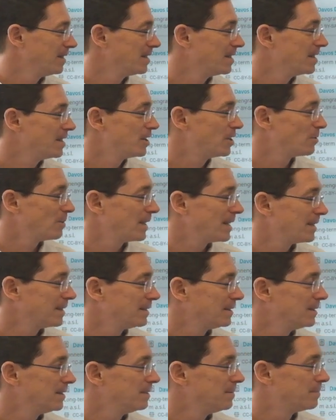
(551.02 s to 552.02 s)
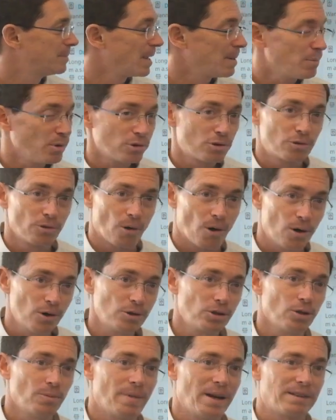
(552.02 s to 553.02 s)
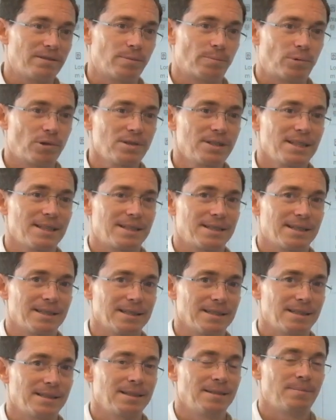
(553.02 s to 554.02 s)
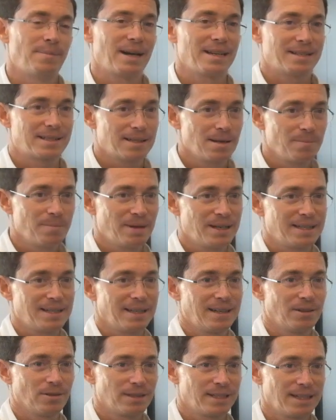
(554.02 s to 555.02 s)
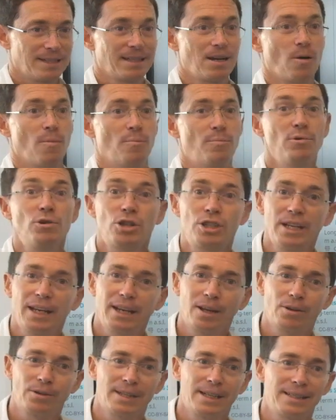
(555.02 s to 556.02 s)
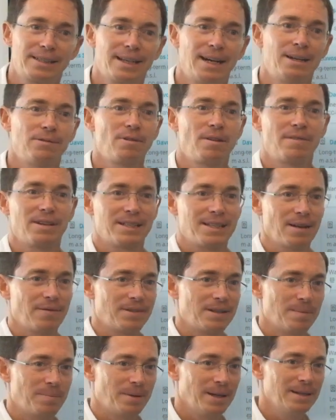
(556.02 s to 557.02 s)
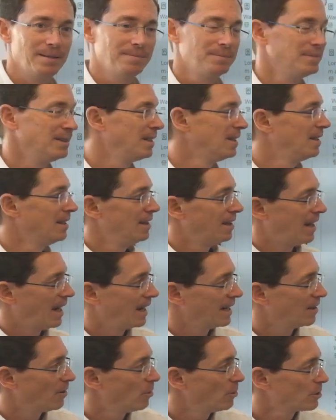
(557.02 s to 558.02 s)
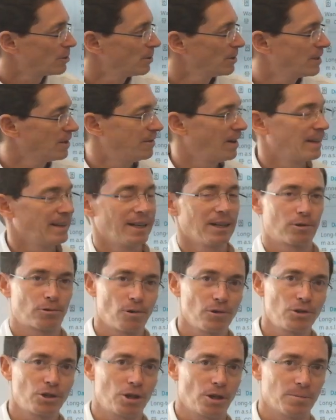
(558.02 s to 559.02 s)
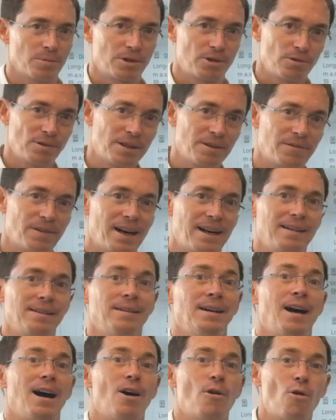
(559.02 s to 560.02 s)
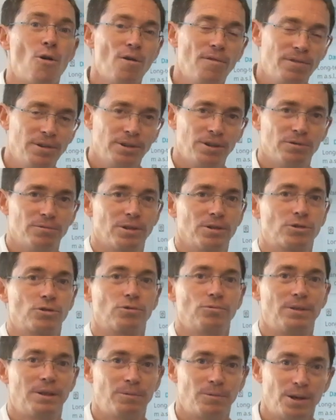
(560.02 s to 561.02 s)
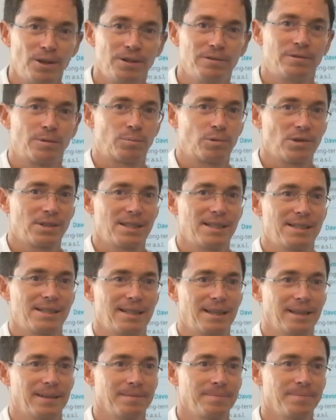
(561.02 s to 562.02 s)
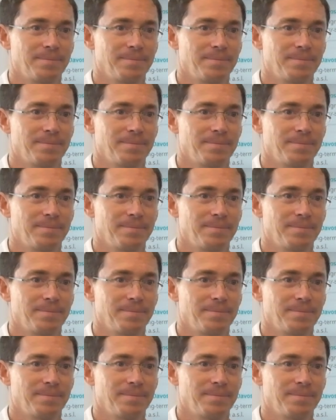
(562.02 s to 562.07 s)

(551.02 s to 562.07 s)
You will be able to automate the processes by submitting your data or pushing your data with SFTP, and also defining cron jobs to define how often you want to rerun the processing.